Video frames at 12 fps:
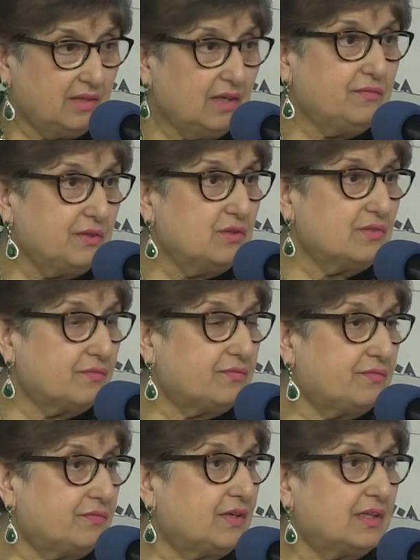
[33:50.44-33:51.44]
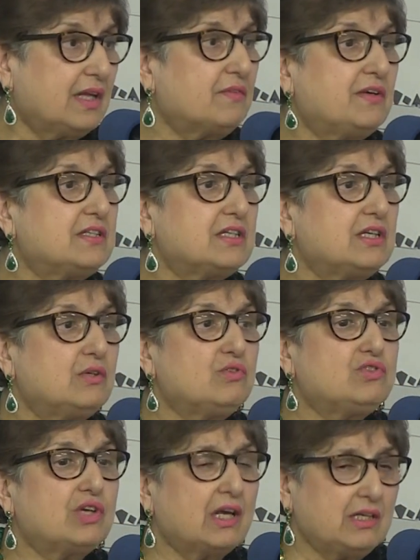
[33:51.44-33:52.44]
They're facing
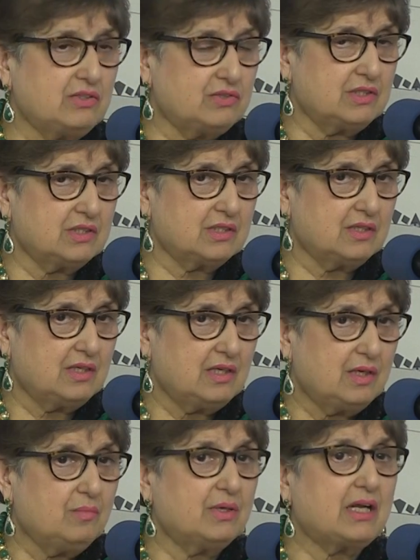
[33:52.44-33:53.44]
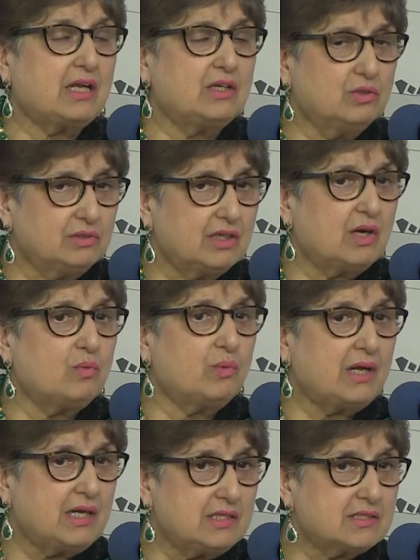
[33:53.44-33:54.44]
huge challenges, but I know there are
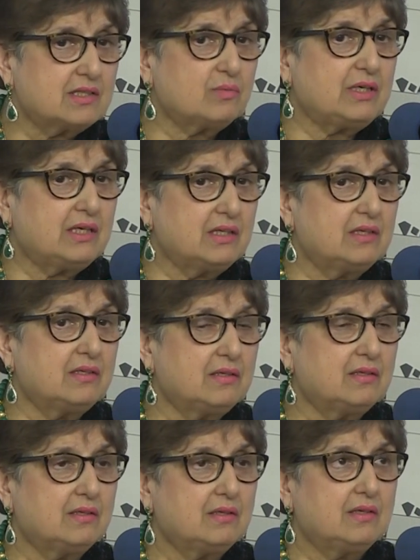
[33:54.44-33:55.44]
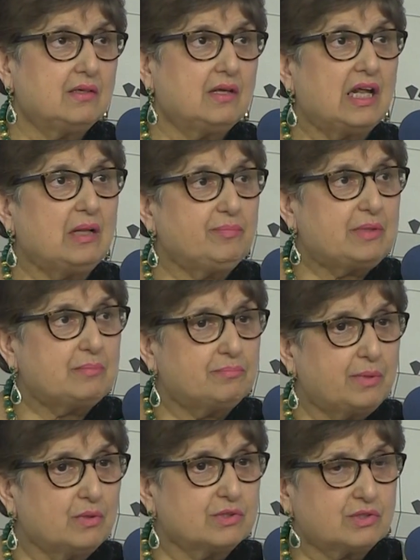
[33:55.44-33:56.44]
ways that we can help
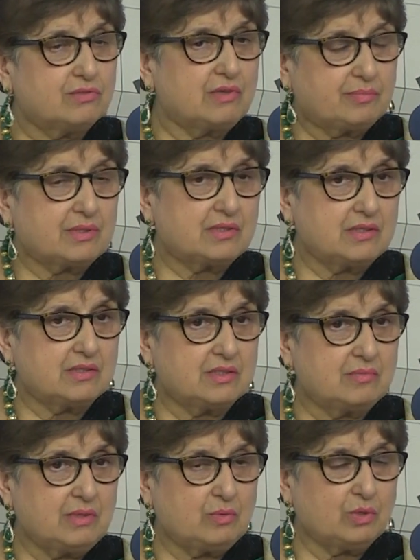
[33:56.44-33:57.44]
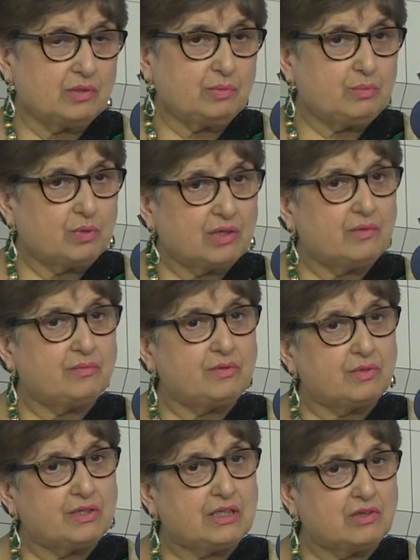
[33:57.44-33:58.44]
them bolster up the system with whatever
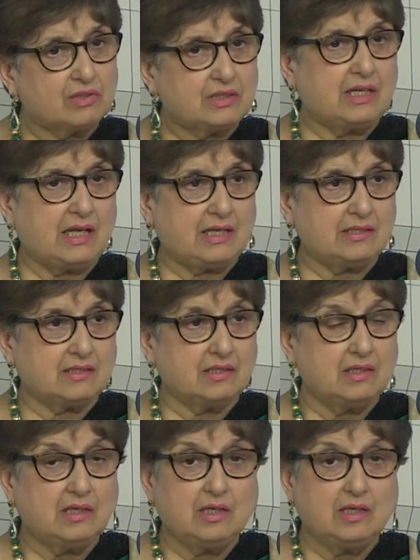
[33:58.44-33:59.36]
we've already got in hand.